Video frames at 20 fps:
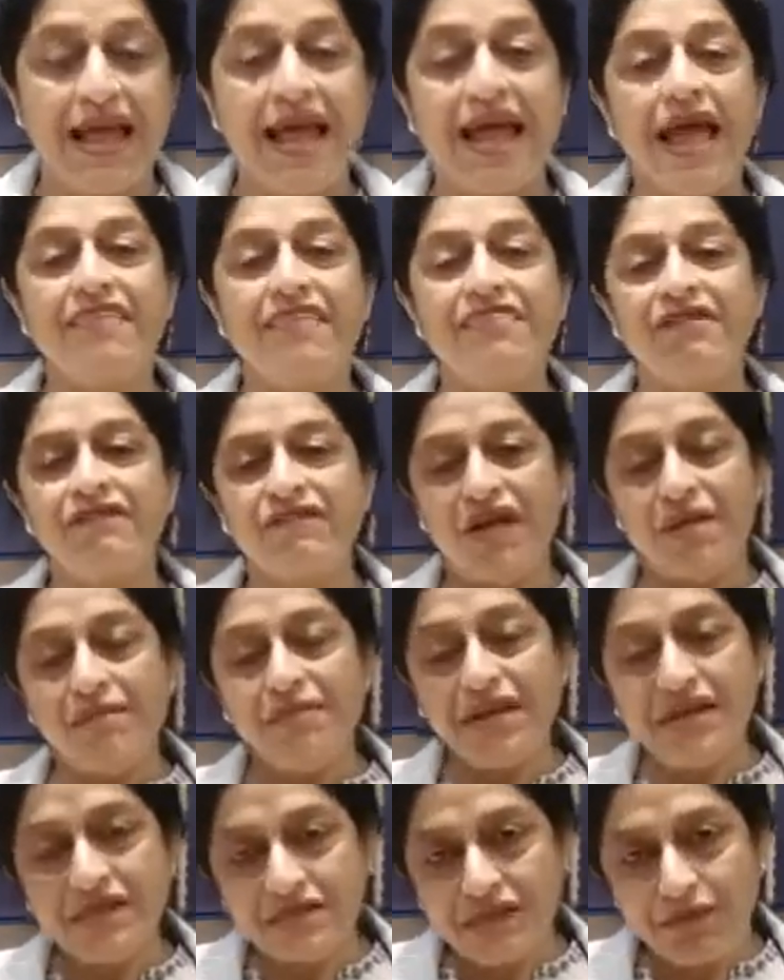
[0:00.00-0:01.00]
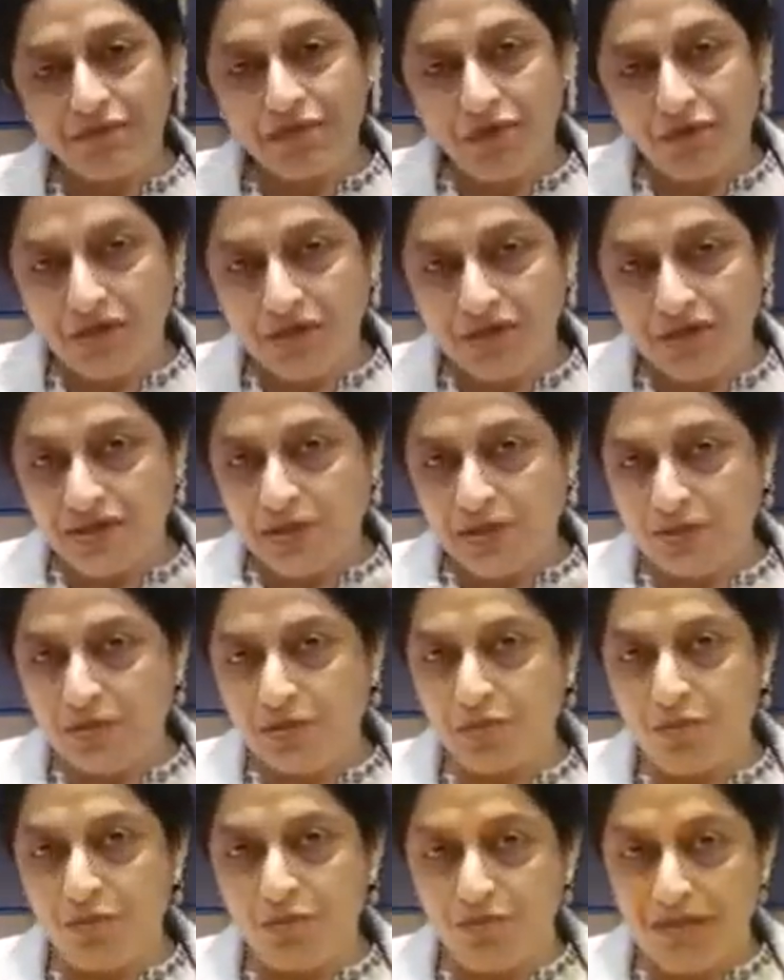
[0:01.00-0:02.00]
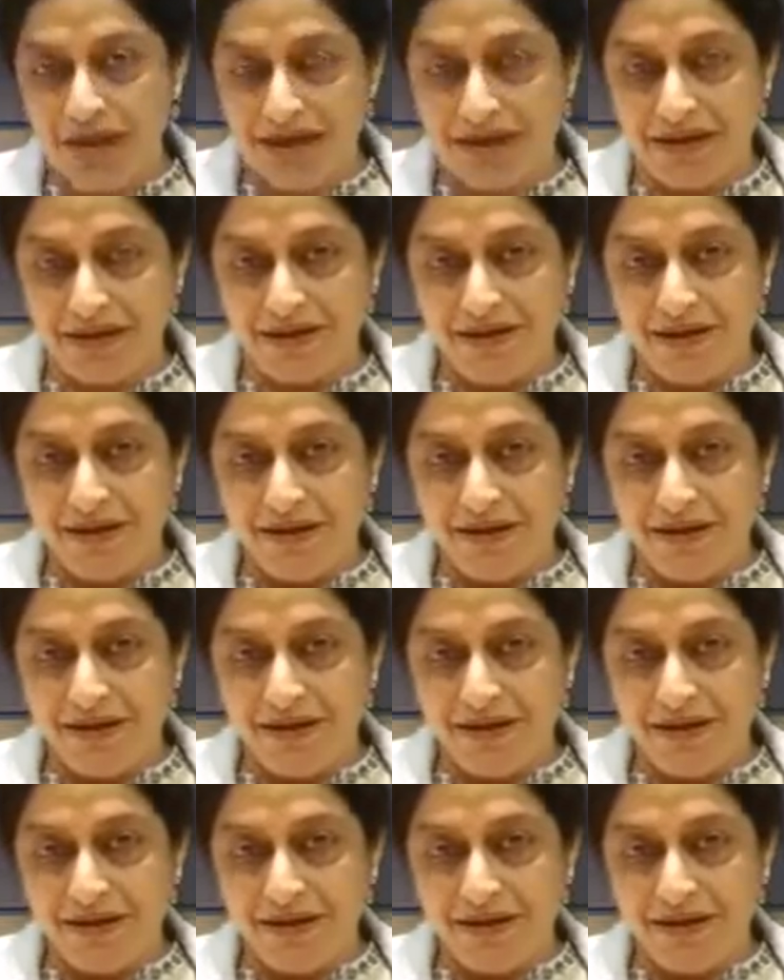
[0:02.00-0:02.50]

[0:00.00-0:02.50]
And the family support is also big.